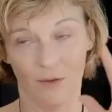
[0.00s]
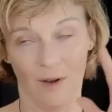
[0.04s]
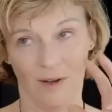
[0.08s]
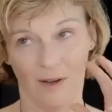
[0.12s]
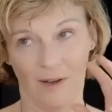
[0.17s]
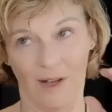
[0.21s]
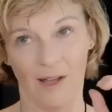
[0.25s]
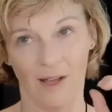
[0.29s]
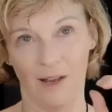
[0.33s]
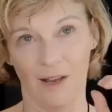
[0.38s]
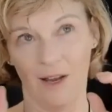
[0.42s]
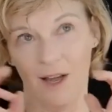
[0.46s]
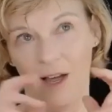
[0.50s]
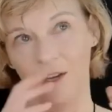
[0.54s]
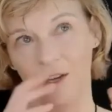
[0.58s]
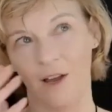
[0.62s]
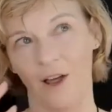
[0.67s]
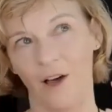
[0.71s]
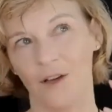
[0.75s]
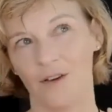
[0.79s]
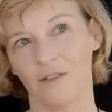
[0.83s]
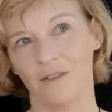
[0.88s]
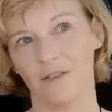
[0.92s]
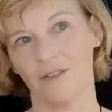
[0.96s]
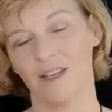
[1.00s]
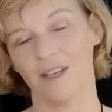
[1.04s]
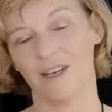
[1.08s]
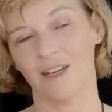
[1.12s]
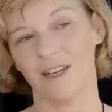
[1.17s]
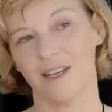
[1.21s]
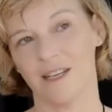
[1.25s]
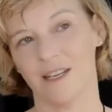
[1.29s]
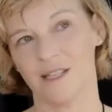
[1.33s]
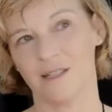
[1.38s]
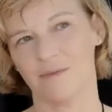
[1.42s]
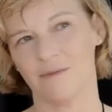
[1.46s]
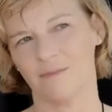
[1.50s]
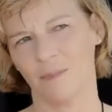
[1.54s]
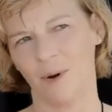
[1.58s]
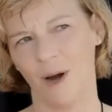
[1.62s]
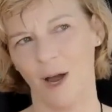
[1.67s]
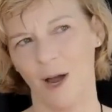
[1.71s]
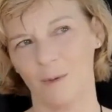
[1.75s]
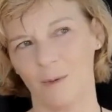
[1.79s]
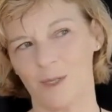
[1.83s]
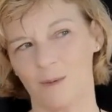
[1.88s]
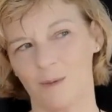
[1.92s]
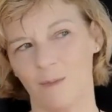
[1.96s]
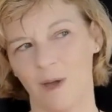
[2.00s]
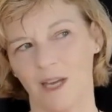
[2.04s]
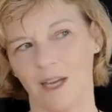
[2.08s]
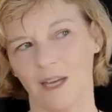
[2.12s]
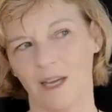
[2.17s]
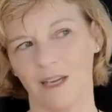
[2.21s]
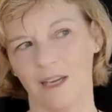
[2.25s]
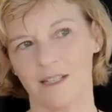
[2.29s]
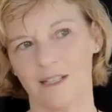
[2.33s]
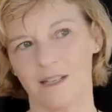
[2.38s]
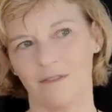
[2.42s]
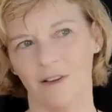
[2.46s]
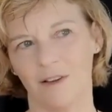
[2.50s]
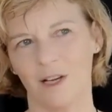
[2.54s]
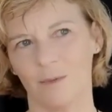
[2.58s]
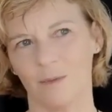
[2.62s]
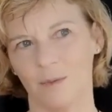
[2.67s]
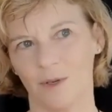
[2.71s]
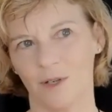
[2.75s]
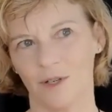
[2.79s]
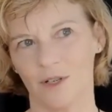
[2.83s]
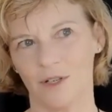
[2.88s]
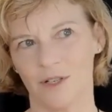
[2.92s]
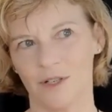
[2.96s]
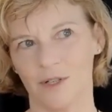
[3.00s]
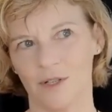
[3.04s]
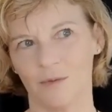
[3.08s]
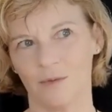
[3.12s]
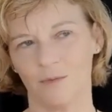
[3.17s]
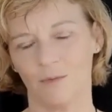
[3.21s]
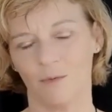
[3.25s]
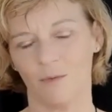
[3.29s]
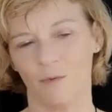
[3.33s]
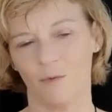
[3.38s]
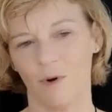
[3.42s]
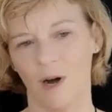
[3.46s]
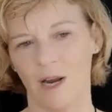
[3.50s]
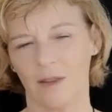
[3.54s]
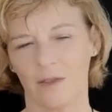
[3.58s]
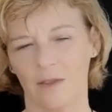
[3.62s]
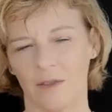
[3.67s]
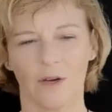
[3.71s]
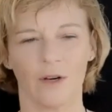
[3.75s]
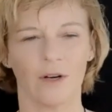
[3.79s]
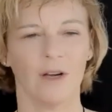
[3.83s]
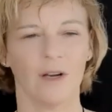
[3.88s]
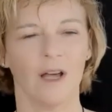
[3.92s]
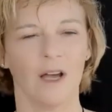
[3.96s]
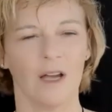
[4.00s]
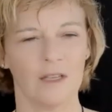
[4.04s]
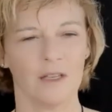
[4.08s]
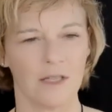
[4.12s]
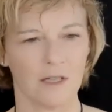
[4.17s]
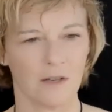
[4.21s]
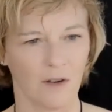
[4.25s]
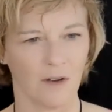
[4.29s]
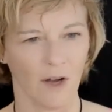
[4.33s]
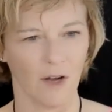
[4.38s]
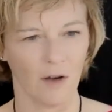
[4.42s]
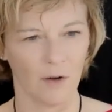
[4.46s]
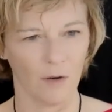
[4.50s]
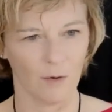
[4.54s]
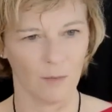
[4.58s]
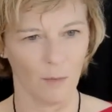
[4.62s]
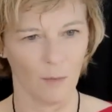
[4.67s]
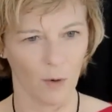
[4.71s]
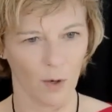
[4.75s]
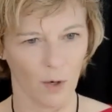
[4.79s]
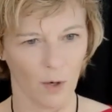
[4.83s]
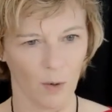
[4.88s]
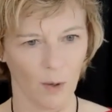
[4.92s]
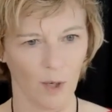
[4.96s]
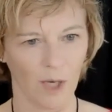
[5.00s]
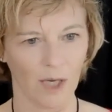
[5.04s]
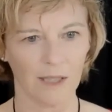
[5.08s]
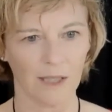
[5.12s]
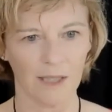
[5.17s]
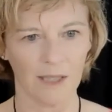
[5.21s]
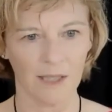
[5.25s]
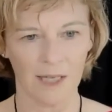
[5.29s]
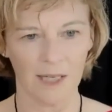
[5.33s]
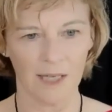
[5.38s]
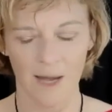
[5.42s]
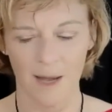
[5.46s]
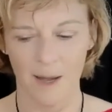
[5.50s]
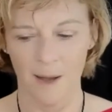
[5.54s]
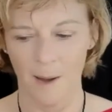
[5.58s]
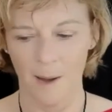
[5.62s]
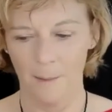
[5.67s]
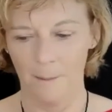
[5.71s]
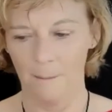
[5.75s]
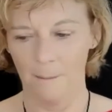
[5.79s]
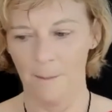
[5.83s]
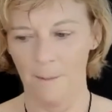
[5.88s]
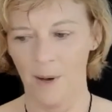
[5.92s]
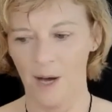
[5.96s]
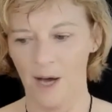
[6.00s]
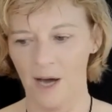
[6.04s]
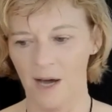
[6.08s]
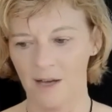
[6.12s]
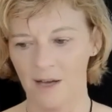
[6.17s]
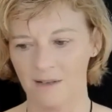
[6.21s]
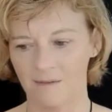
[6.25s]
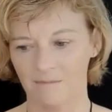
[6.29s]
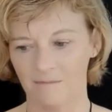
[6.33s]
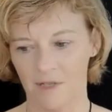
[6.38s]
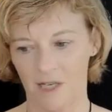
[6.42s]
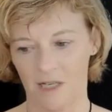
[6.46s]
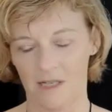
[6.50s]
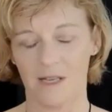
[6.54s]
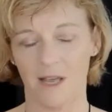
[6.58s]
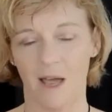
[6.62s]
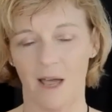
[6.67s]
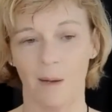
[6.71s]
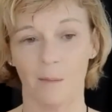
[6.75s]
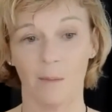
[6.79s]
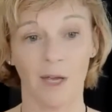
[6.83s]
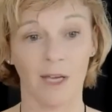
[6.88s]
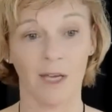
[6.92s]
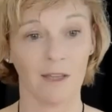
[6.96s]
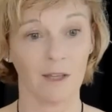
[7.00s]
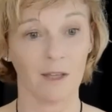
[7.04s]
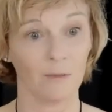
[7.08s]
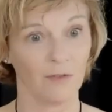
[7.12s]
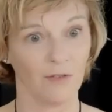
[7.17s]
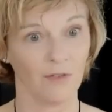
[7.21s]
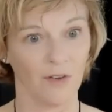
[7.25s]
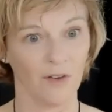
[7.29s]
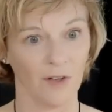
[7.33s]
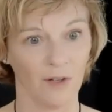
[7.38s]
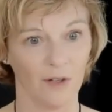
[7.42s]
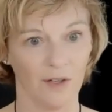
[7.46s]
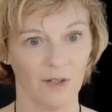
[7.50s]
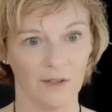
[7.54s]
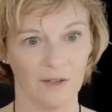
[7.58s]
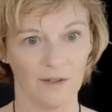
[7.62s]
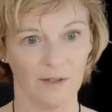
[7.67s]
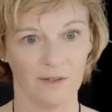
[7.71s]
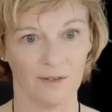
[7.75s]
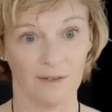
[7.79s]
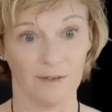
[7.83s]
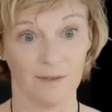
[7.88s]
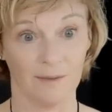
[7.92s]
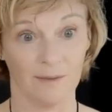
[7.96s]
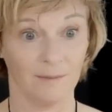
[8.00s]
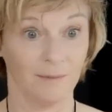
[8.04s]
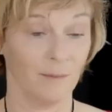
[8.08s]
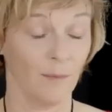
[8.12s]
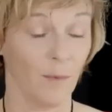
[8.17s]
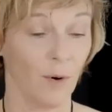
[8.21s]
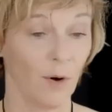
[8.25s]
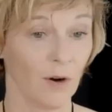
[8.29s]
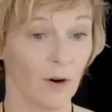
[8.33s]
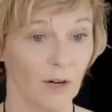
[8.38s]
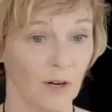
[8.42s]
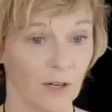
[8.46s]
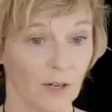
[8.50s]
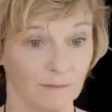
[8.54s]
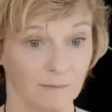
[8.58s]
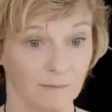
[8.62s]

a lot of it is perhaps making developers write their lines of code more quickly, but does that make them feel more